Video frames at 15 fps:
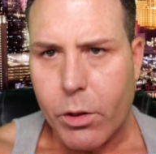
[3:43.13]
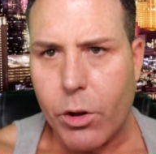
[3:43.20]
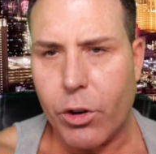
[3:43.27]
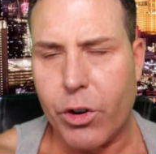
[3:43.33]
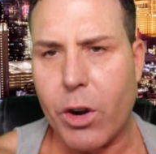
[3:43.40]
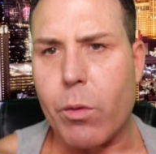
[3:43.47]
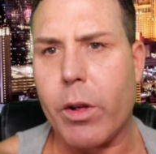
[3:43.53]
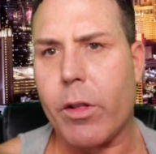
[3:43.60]

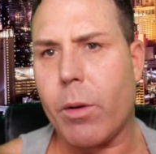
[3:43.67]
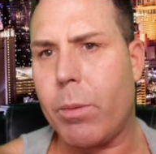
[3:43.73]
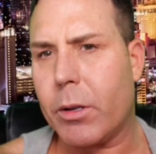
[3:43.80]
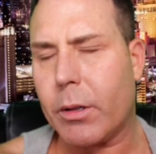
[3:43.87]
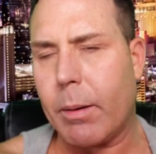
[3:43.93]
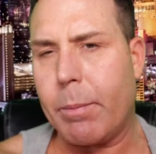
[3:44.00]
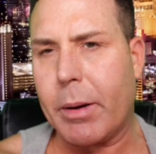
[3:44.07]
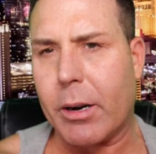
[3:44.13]
Generally, they'll
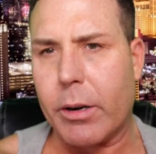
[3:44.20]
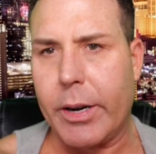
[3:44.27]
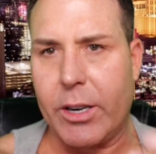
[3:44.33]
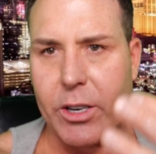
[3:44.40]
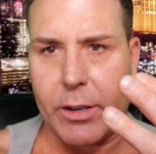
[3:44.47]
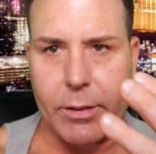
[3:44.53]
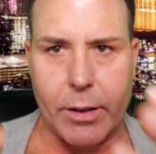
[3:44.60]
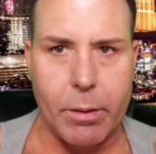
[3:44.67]
put the bigger
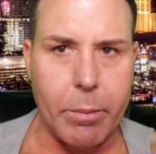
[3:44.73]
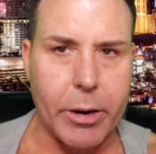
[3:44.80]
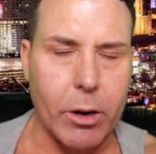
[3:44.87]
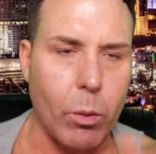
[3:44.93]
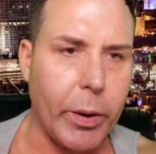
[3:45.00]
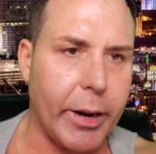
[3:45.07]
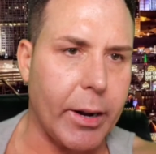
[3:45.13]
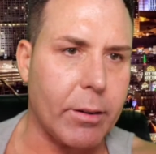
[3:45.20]
DJs on the bigger
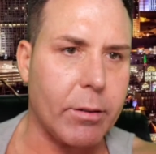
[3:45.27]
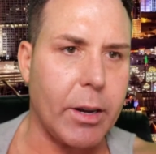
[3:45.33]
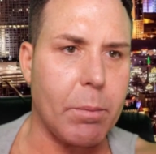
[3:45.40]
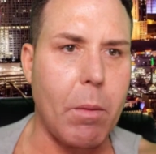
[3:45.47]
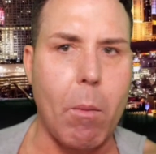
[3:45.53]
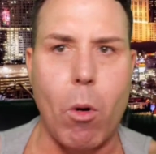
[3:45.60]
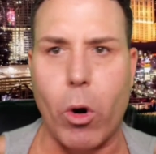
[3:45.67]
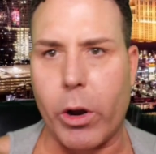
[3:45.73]
weekends like
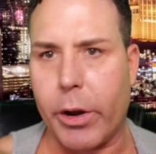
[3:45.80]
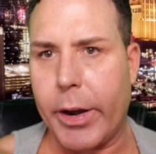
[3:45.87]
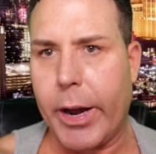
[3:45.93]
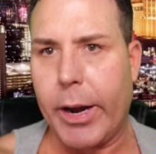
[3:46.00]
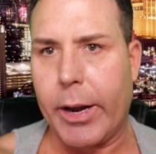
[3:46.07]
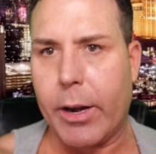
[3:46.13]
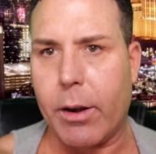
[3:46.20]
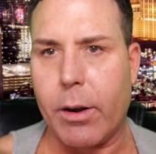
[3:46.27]
Memorial
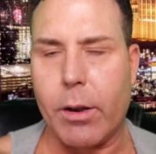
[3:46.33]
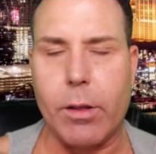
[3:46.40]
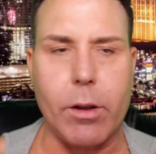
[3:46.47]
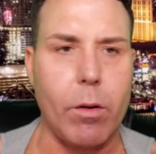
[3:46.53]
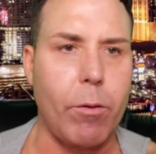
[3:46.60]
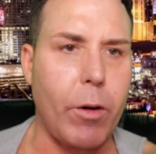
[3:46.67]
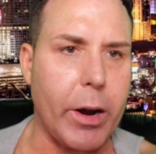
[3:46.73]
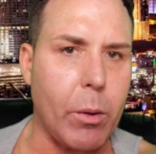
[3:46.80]
Day and, you
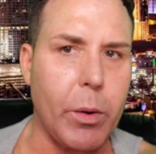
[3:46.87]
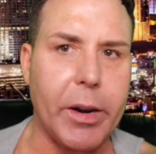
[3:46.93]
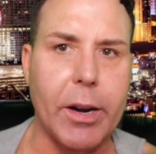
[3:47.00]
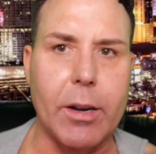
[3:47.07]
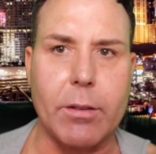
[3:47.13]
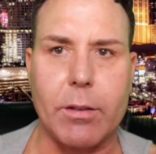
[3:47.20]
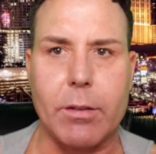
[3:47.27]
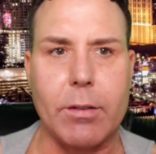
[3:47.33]
know, fight
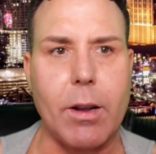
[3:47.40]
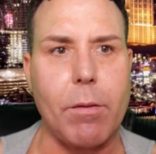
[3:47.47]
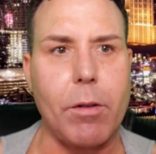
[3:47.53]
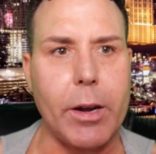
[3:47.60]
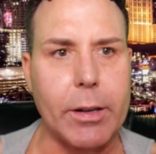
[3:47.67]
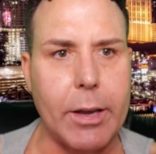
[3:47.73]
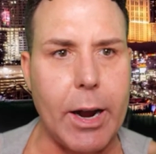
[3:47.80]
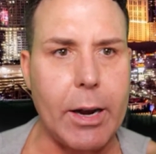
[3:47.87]
weekends and stuff
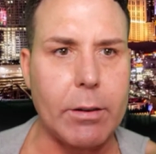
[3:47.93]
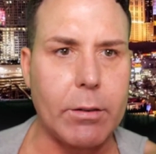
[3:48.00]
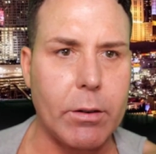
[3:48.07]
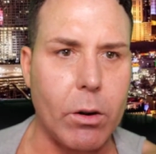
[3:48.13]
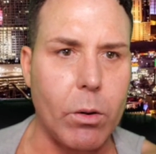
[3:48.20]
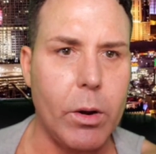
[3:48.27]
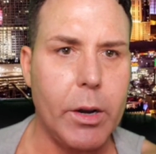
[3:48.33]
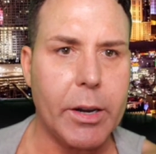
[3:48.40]
like that.
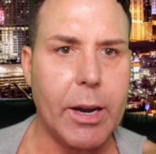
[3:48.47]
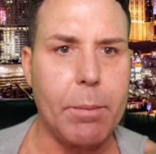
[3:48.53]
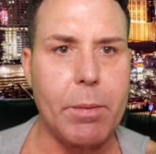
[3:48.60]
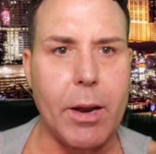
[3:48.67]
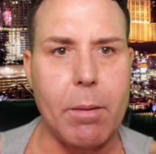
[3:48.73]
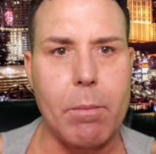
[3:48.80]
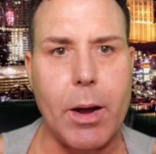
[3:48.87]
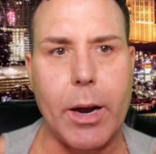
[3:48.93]
So keep
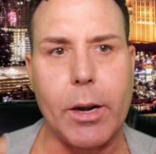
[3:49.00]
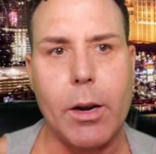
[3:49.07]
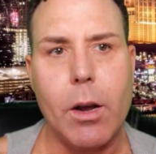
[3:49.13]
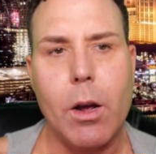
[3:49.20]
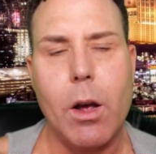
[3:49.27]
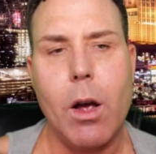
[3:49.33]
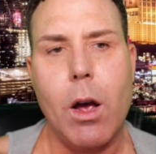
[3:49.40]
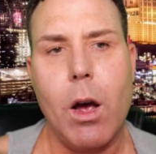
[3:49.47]
that in mind.
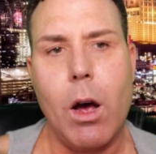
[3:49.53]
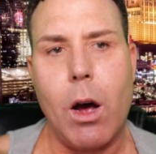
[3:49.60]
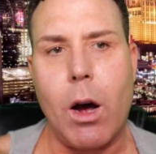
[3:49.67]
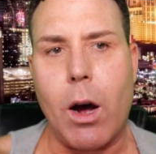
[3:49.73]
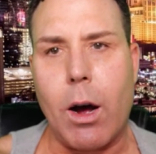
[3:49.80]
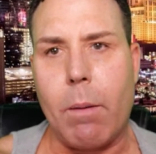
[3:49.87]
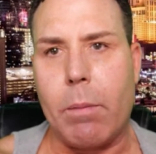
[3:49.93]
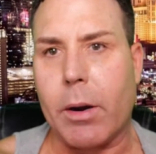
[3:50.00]

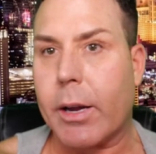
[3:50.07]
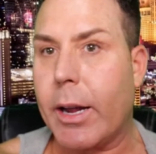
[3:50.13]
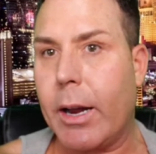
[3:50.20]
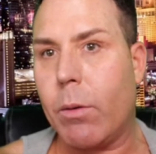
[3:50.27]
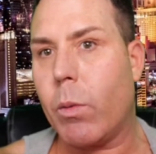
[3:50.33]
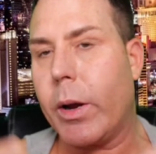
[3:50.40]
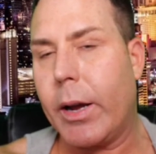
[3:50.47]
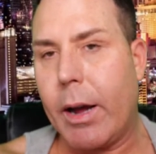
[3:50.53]
But
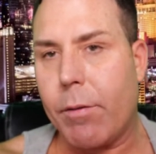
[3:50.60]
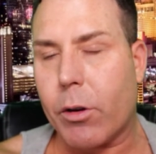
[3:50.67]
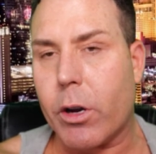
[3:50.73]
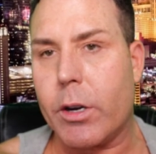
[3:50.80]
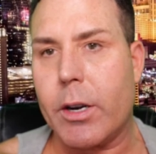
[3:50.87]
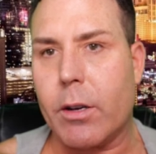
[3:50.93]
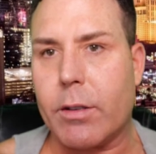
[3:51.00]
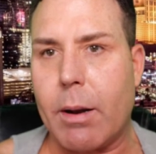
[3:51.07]
again, we have
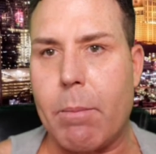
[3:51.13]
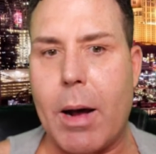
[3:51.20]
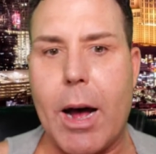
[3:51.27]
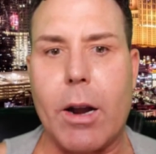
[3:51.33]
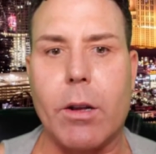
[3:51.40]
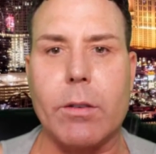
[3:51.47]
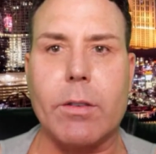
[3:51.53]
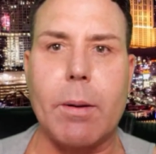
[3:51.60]
good deals on
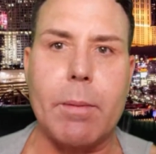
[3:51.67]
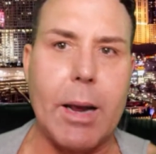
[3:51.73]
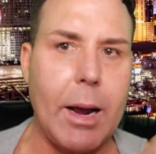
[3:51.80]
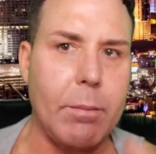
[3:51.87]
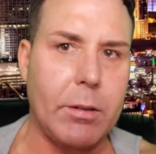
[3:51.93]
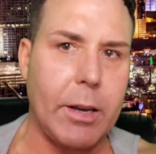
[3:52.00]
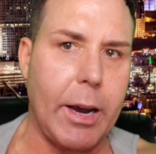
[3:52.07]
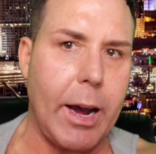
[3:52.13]
bottles.
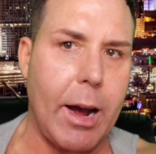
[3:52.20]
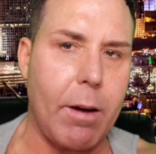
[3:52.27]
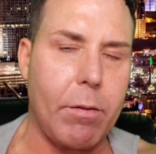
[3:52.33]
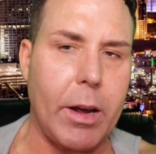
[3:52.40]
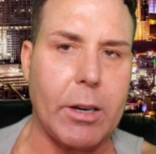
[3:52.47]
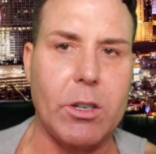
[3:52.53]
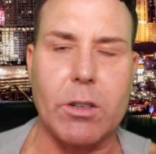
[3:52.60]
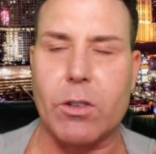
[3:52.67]
Sometimes they have
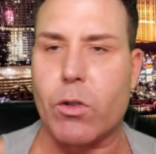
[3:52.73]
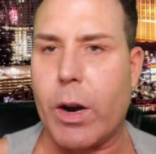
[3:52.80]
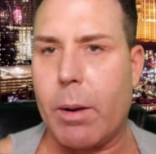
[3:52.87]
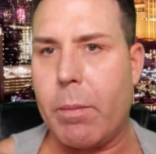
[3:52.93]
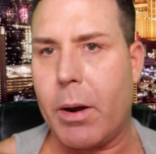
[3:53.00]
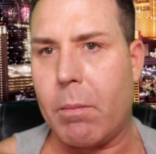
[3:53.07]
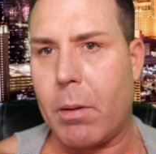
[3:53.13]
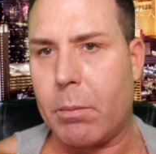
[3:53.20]
like just straight
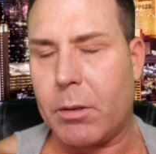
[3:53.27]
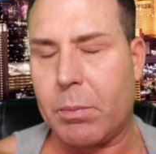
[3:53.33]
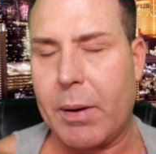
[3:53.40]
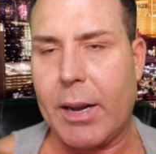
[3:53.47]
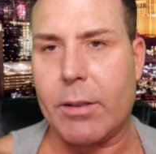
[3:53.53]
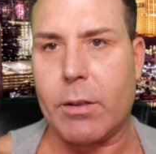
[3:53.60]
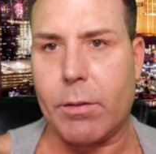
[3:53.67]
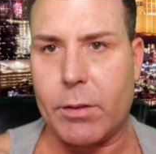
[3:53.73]
minimum
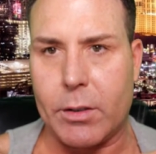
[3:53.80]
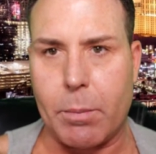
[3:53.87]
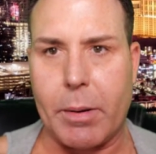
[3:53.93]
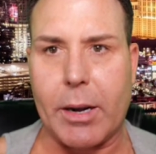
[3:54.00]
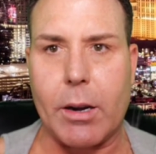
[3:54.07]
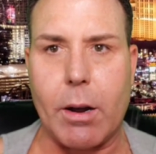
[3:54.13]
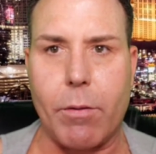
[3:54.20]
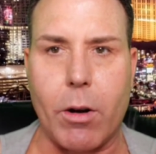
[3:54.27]
spends if it's a
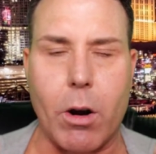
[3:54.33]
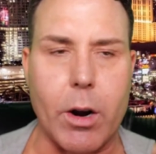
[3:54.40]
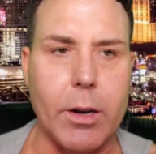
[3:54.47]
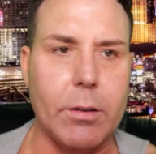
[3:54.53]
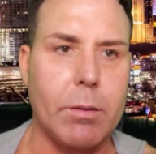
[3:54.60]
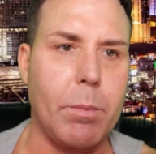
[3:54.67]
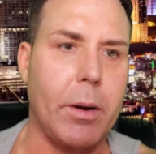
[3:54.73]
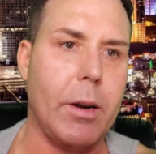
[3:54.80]
big enough
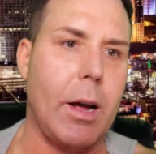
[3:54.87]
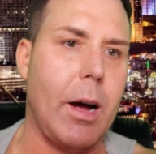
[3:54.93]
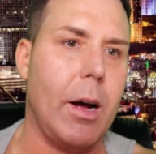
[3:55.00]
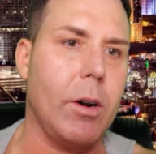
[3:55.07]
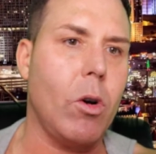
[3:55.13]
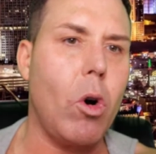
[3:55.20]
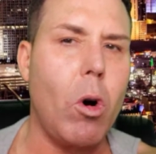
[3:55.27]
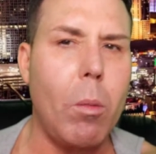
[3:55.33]
artist, but
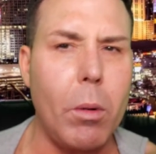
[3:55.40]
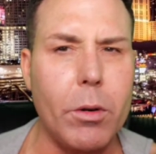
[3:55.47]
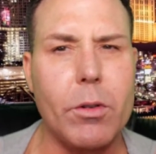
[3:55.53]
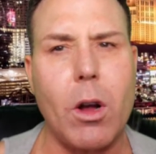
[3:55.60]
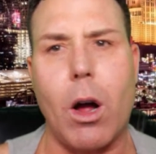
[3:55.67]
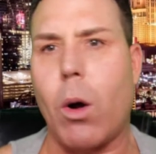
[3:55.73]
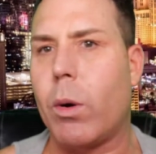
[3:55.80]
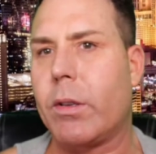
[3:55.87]

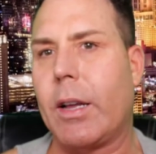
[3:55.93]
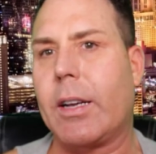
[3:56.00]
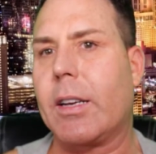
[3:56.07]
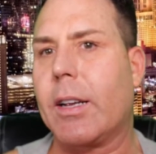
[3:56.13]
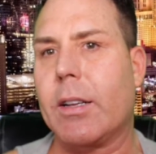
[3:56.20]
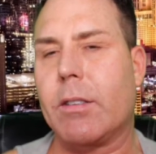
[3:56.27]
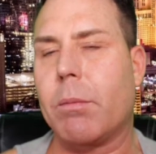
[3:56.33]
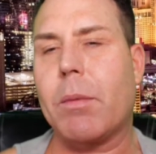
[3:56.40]
almost always I can
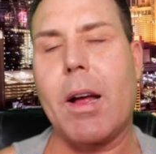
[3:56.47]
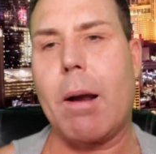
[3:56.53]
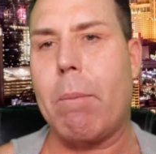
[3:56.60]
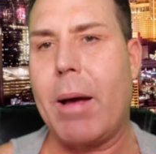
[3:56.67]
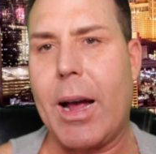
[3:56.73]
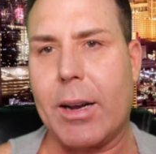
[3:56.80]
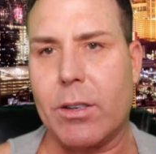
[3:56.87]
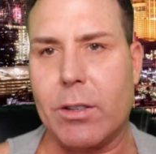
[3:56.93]
get some kind of
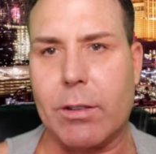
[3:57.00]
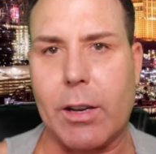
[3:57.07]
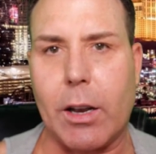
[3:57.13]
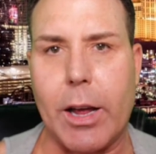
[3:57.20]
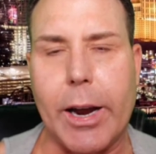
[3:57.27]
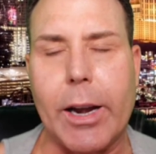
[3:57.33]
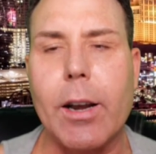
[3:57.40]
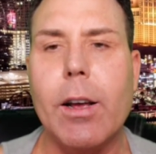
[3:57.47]
packages at
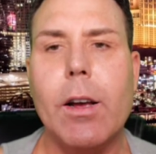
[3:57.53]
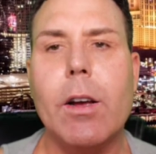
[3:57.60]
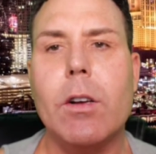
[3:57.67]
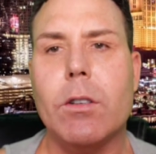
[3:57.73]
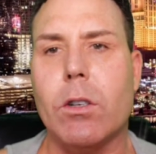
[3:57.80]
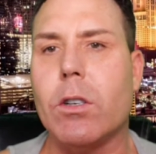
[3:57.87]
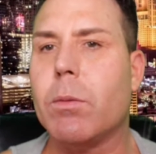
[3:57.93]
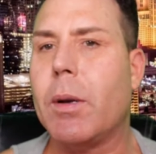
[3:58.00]
Light.
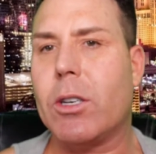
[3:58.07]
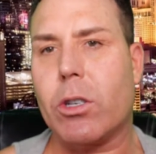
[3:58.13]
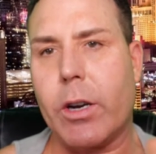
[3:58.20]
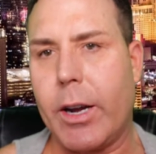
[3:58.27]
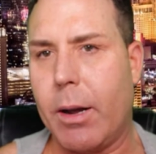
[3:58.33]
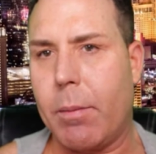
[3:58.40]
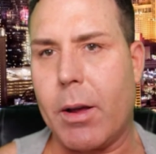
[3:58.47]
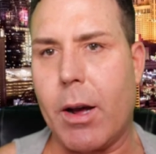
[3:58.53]
So just make sure
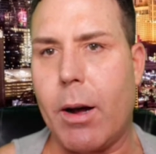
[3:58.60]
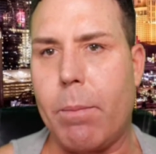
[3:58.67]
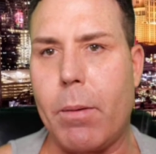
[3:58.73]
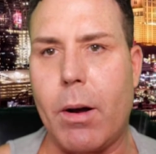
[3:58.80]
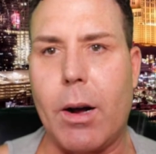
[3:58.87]
you hit me up.